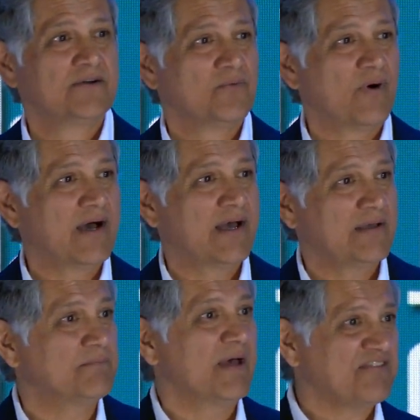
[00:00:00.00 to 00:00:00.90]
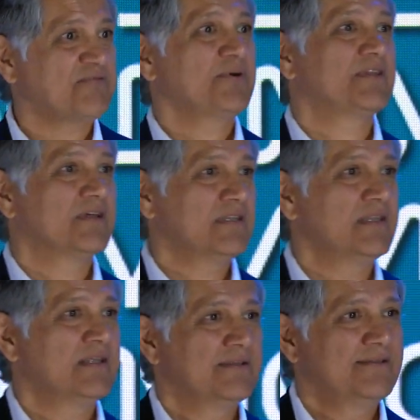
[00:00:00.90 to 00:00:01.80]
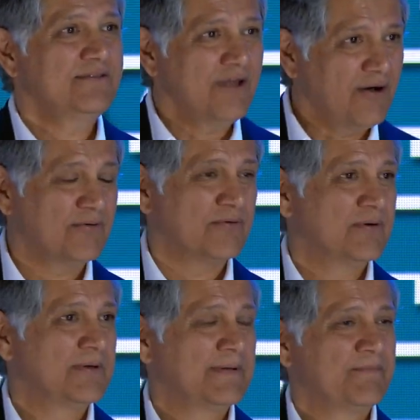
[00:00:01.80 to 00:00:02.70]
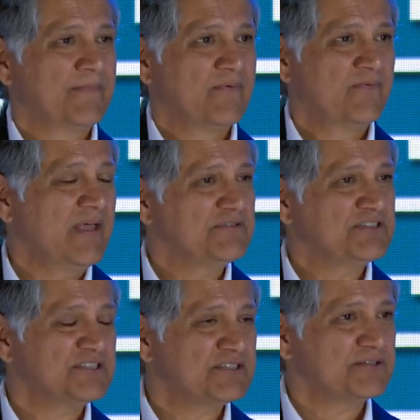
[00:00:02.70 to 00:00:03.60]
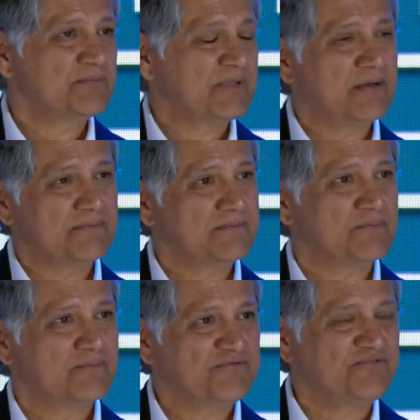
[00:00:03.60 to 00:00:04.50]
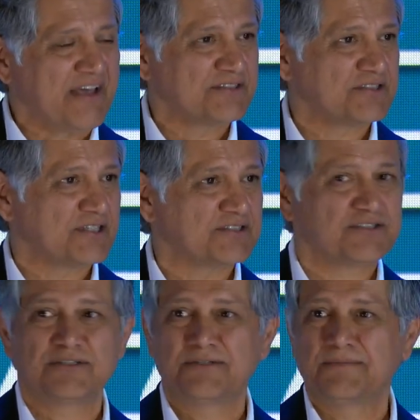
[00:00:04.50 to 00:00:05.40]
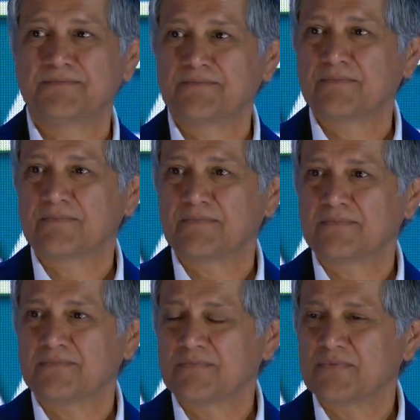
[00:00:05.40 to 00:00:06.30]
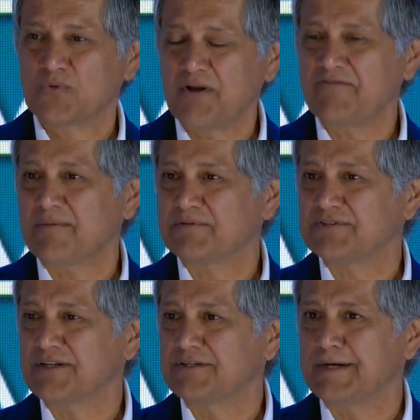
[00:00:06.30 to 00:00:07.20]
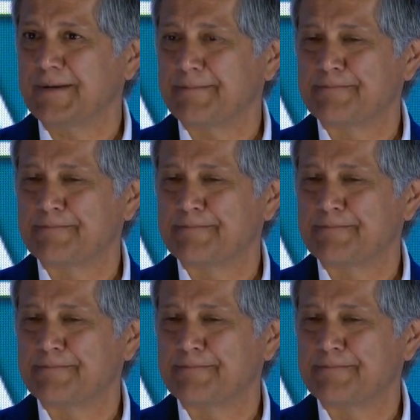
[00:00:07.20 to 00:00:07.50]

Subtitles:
Why mess with it? No. We have a system that fails us 25% of the time.